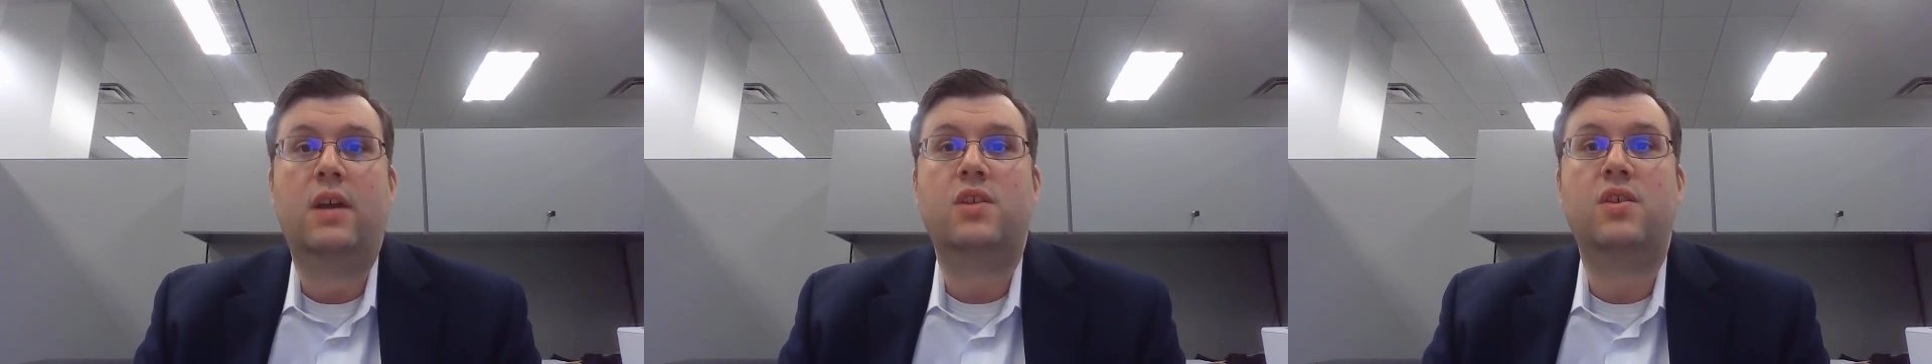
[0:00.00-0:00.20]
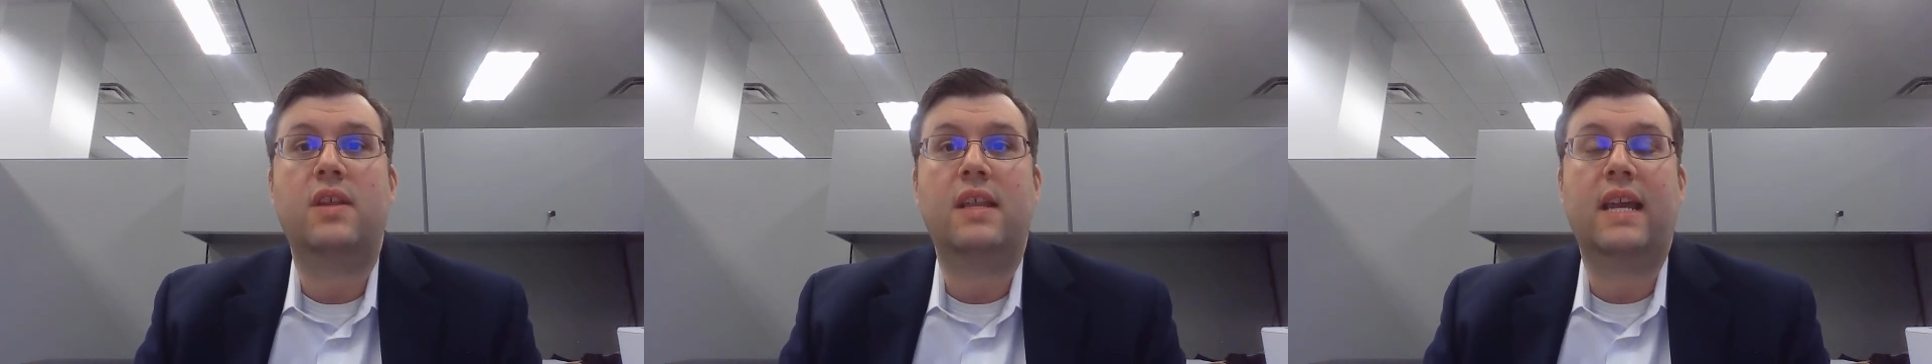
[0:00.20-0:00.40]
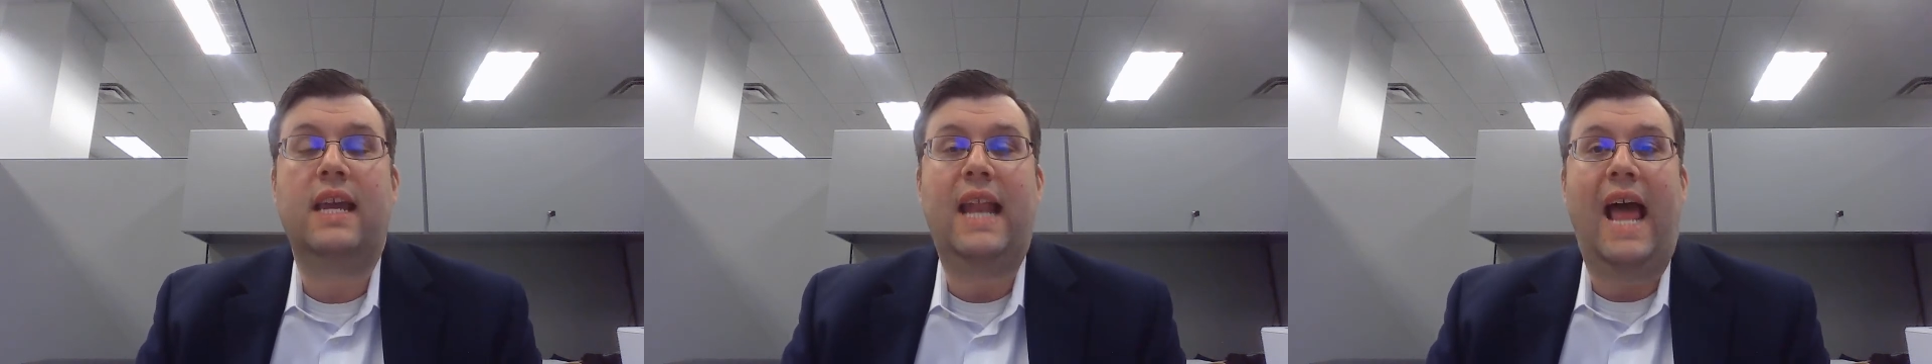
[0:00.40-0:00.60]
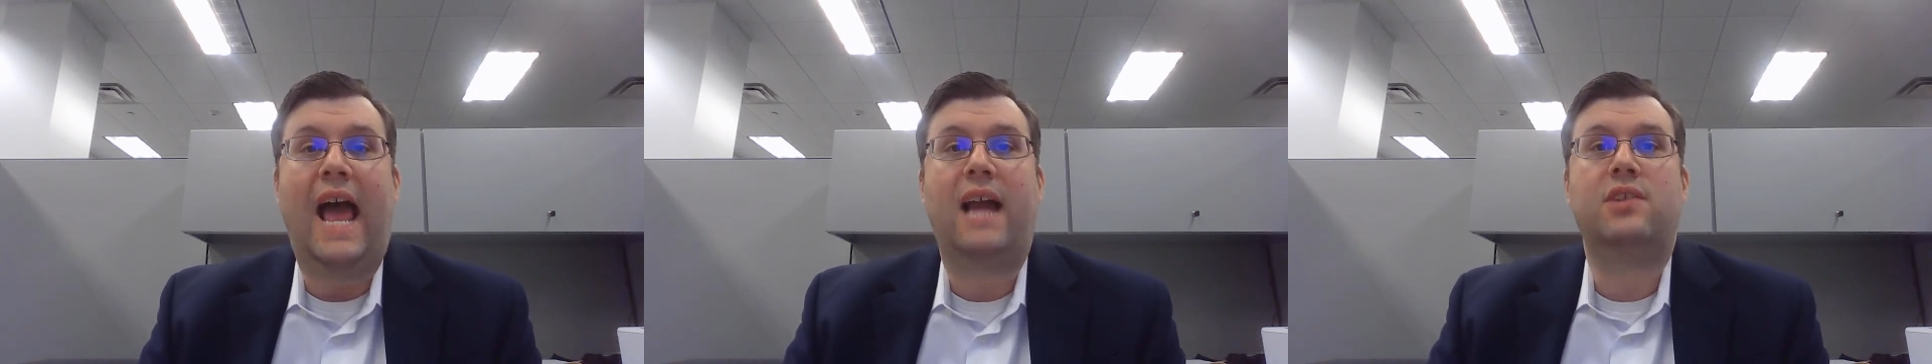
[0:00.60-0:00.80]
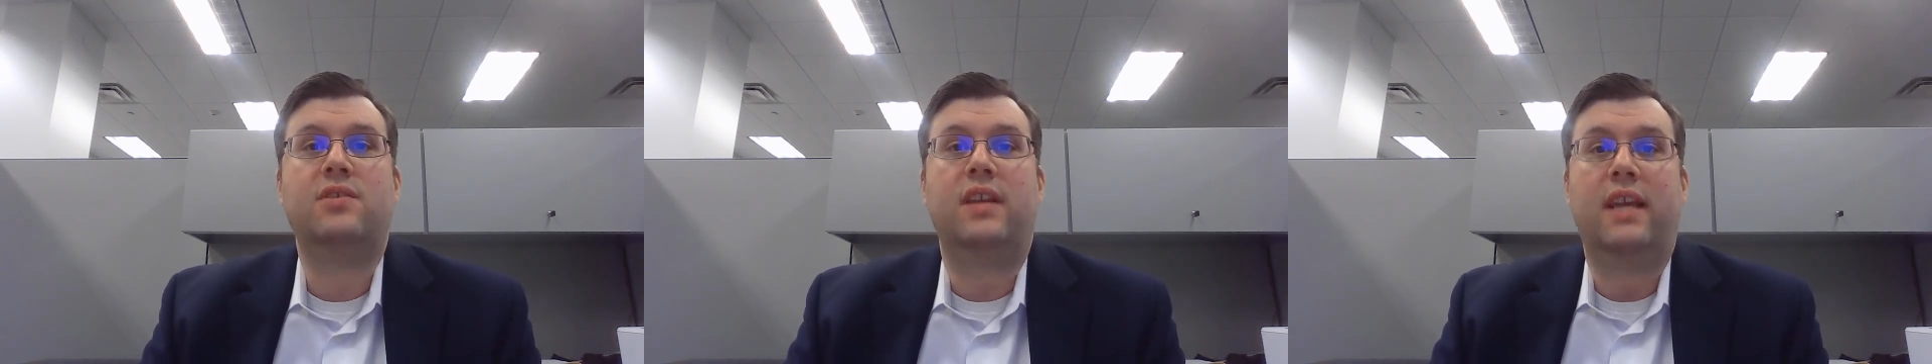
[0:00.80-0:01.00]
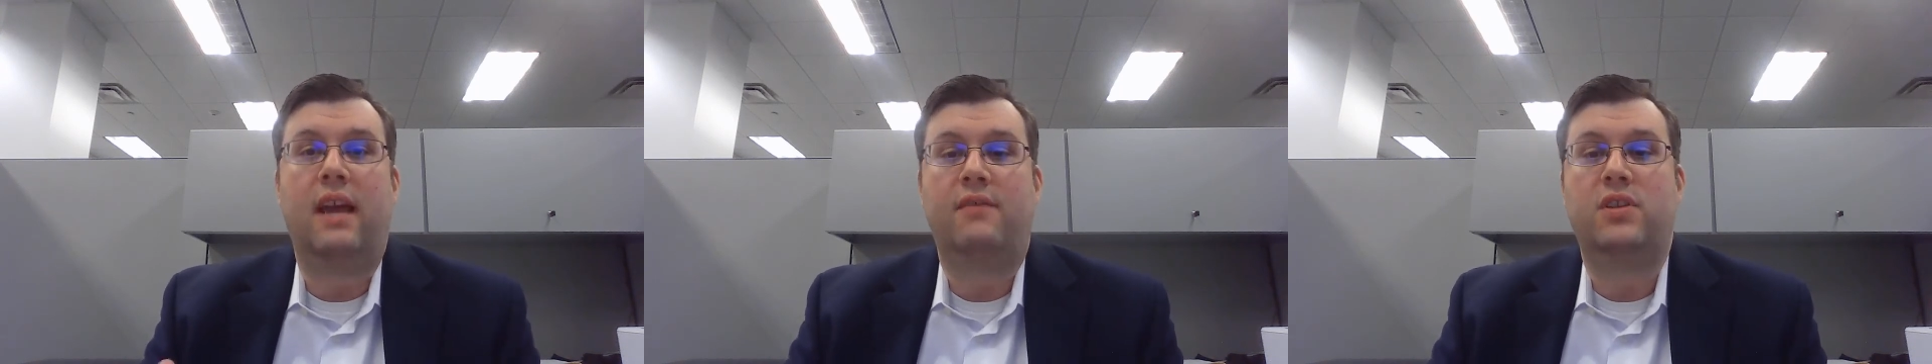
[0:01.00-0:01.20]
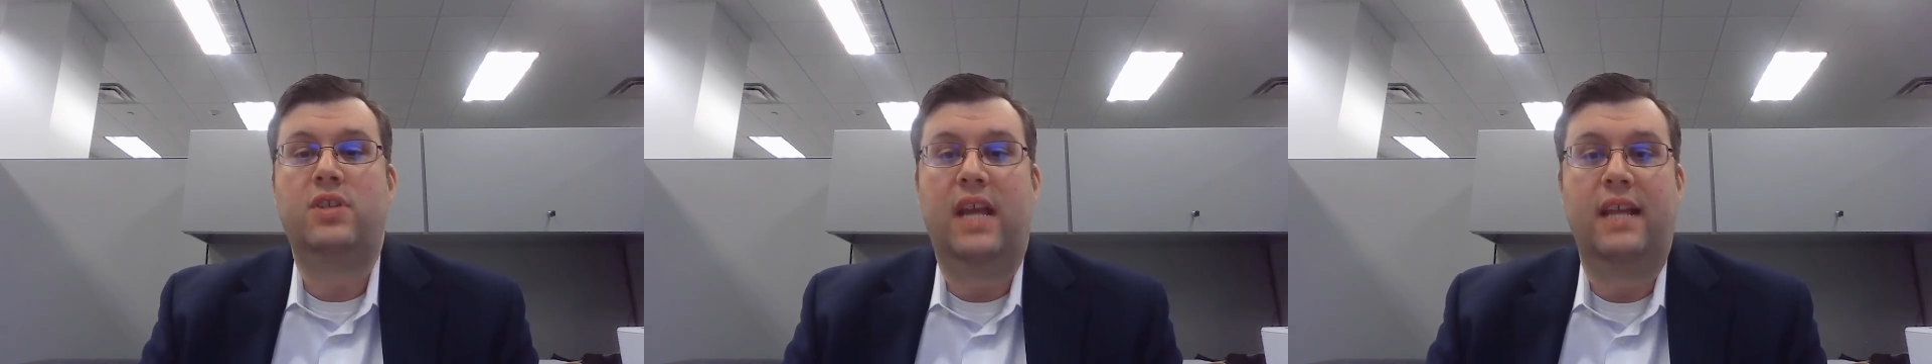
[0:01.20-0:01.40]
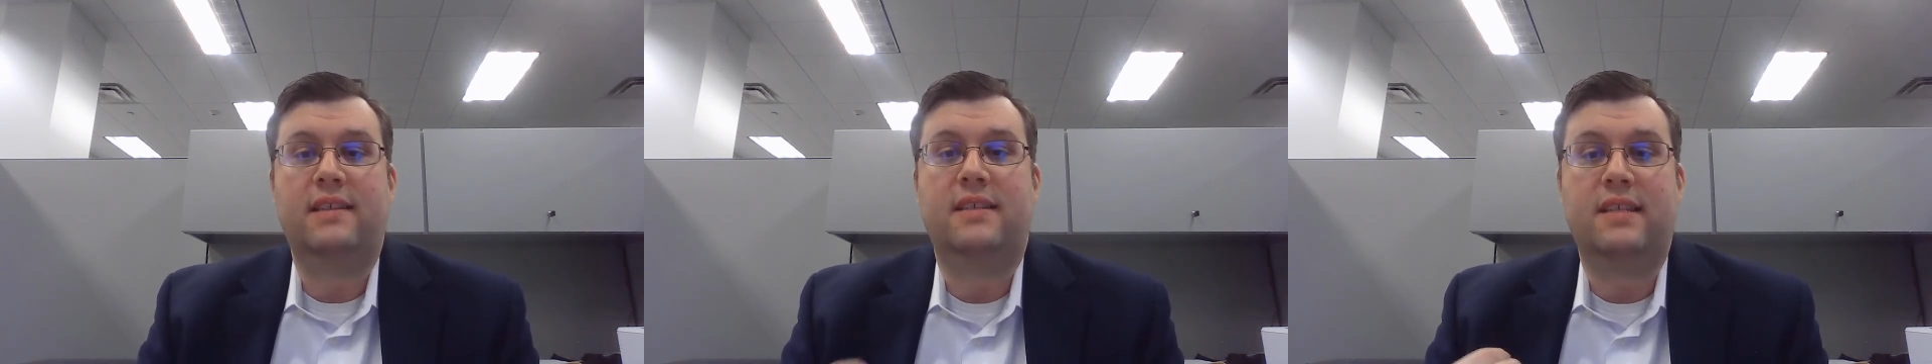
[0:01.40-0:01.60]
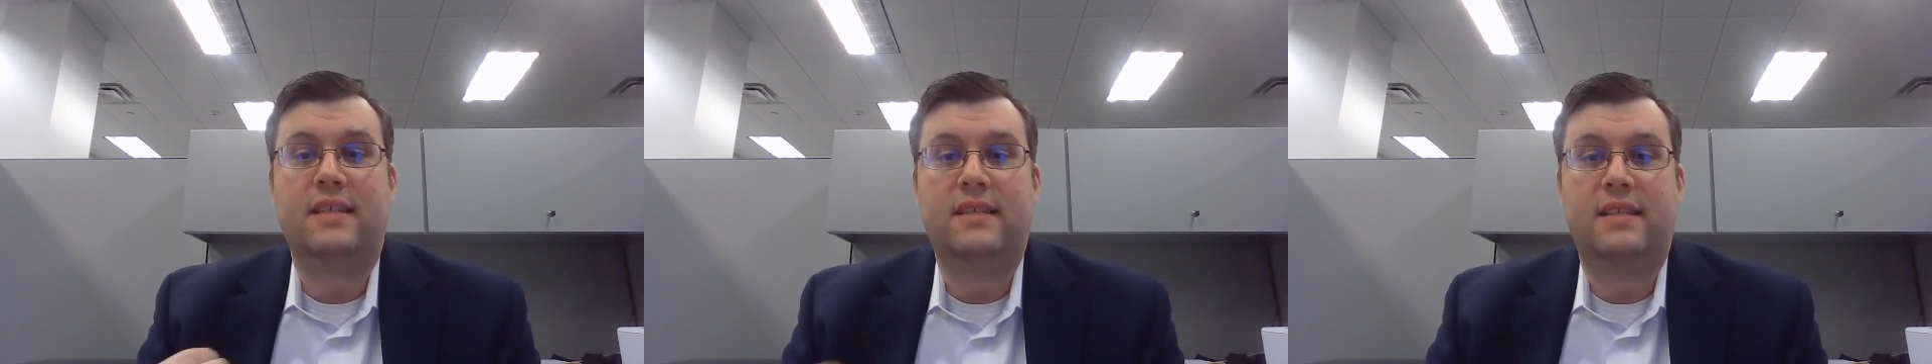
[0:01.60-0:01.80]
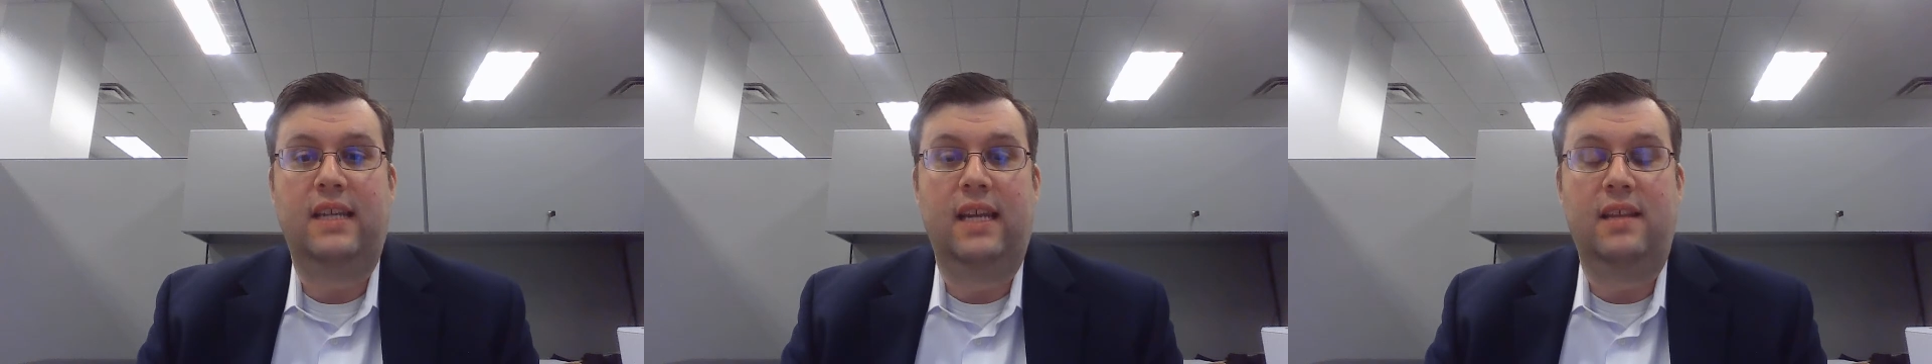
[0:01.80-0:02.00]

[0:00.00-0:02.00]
so that they could actually have a chance to see